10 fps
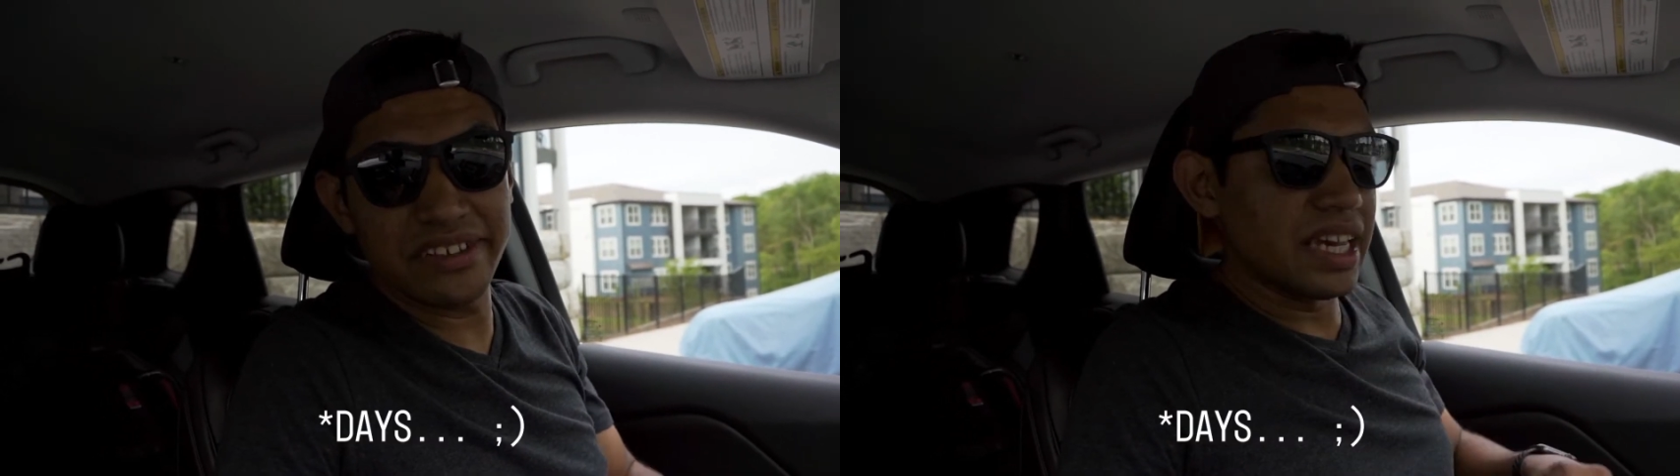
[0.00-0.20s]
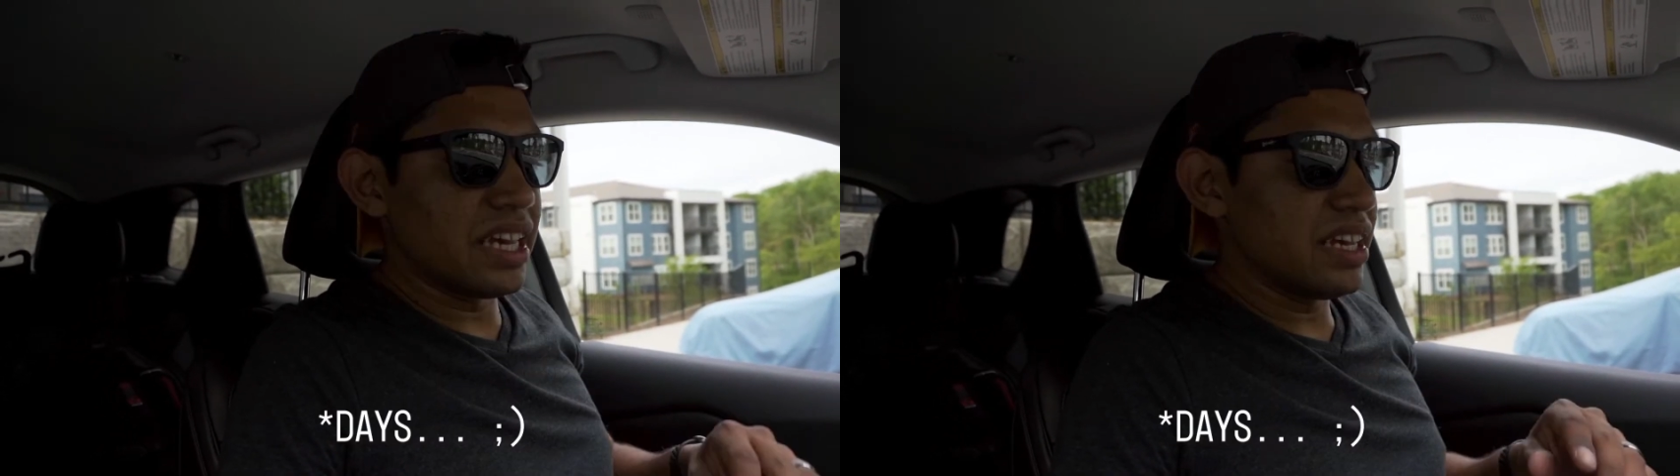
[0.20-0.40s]

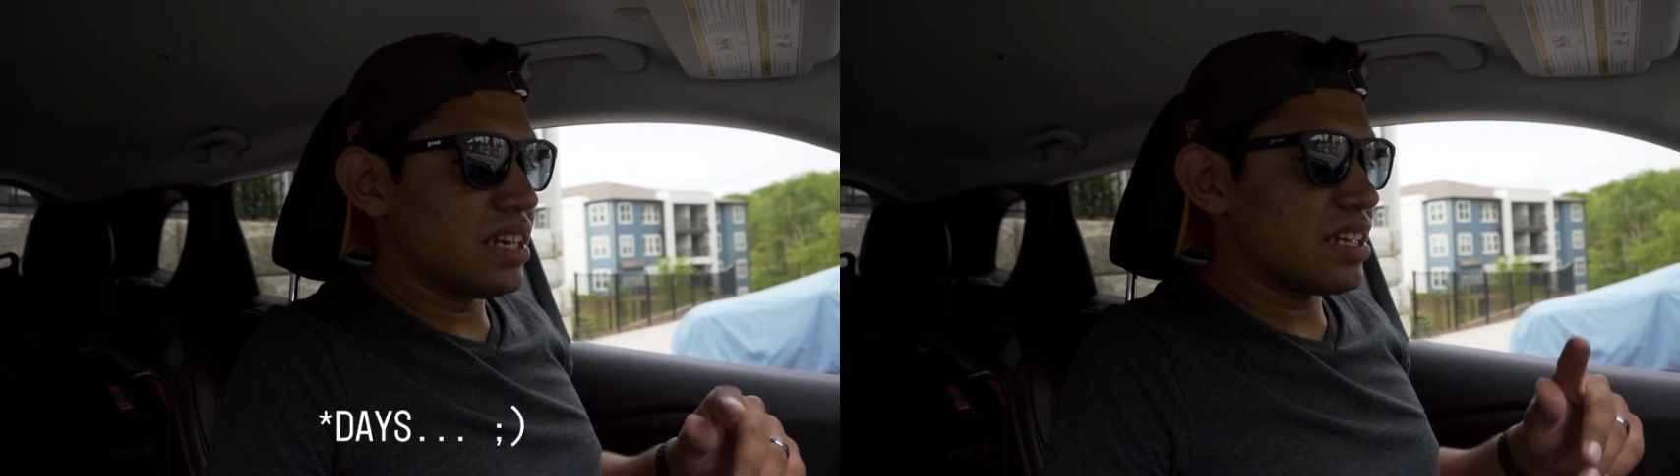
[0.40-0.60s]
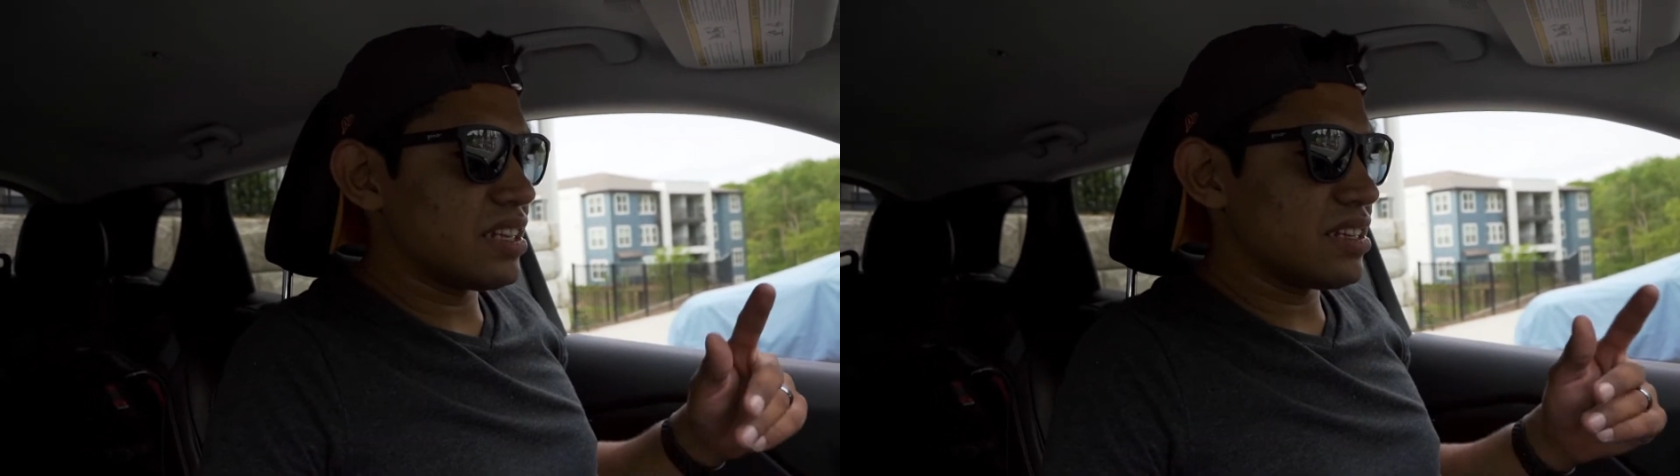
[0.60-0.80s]

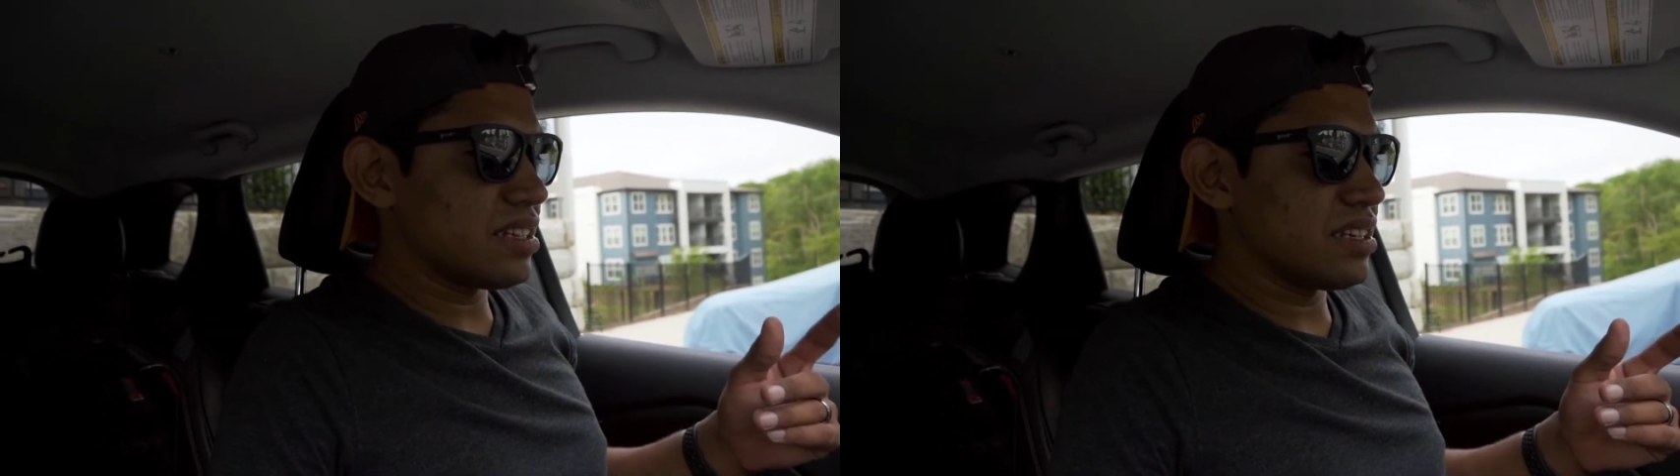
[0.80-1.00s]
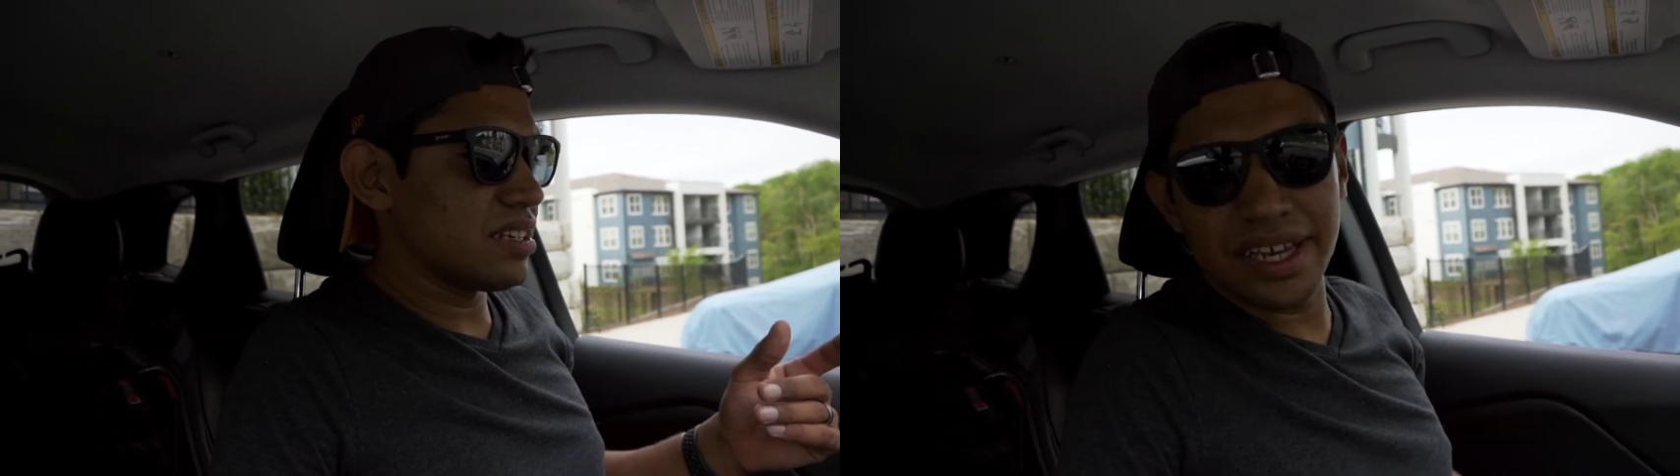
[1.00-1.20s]
and
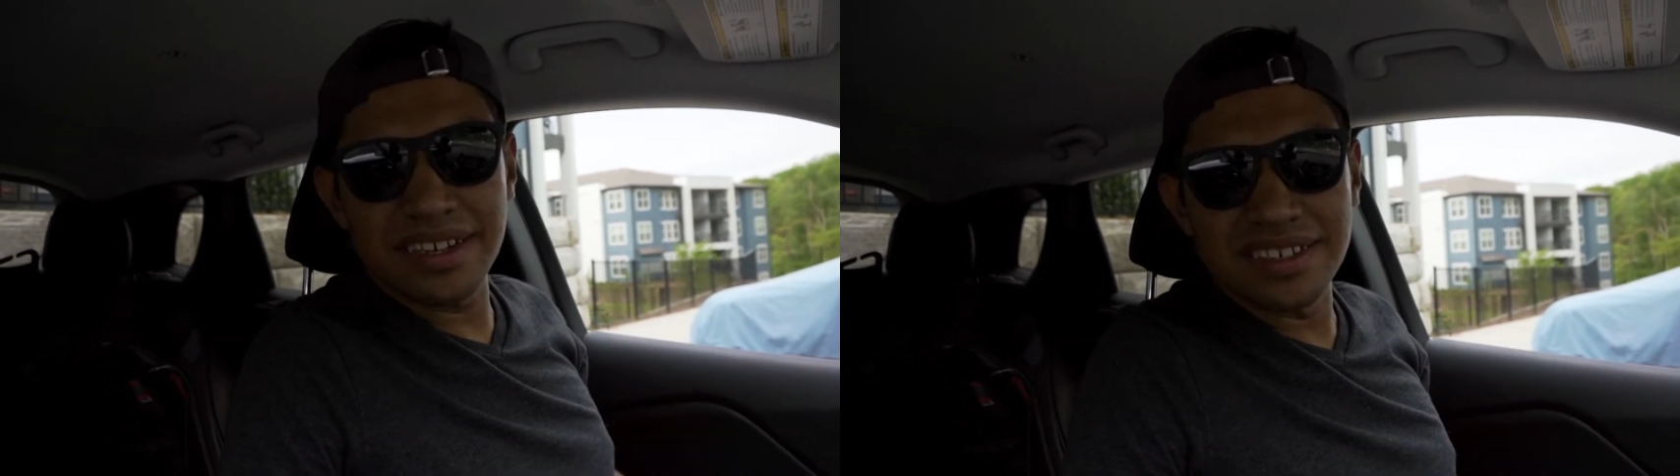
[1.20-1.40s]
yeah.